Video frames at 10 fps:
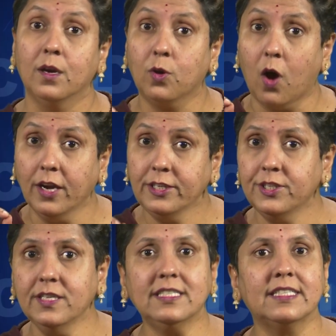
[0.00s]

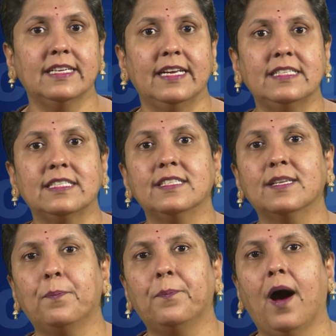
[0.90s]
Consciousness is
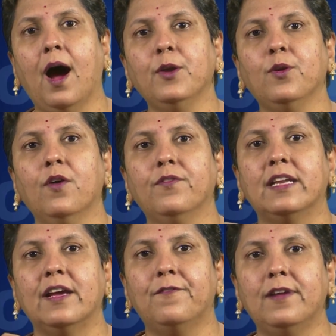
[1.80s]
a part of
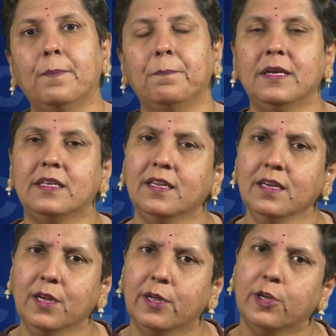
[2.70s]
development in
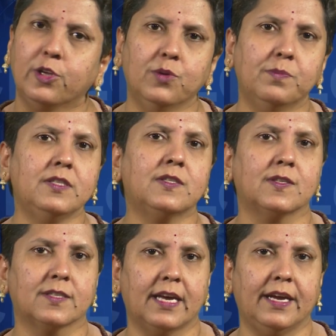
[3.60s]
human
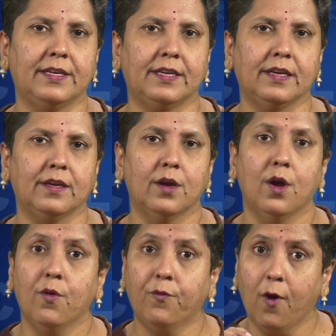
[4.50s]
society.
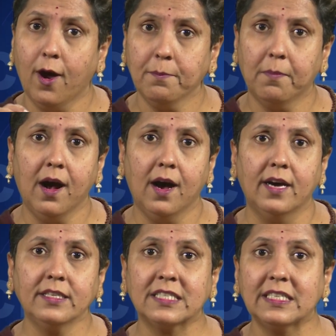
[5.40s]
For
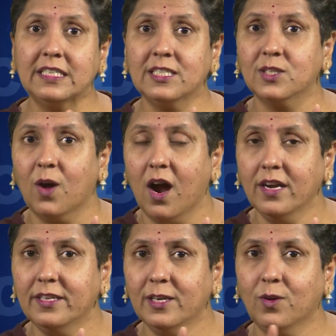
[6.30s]
Marx, it is
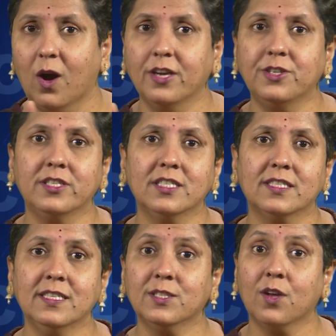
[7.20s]
not the
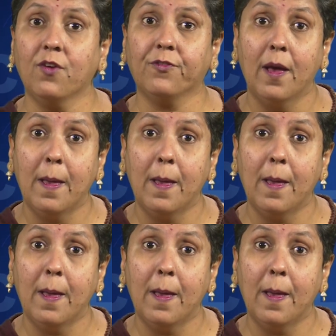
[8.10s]
consciousness of